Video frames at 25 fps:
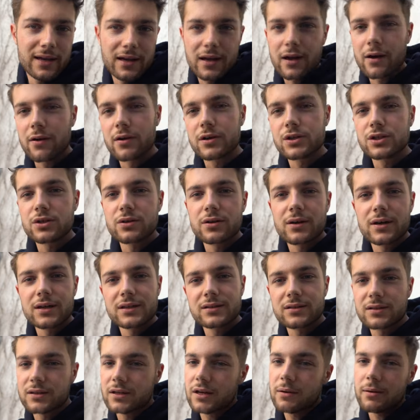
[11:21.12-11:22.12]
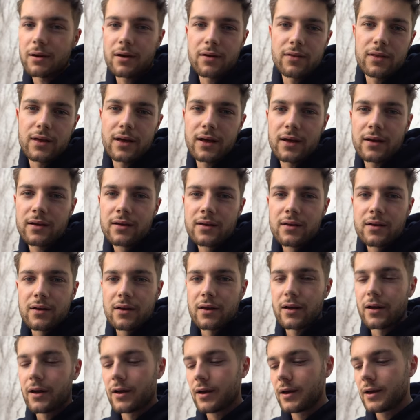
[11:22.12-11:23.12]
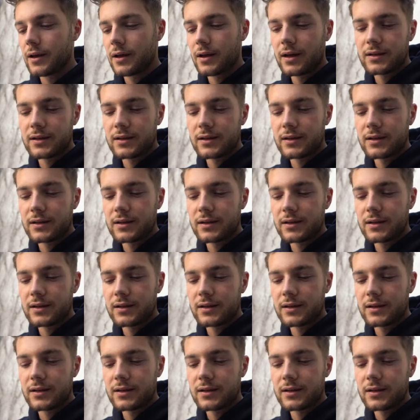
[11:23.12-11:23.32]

encourage you guys to go out there. Uh,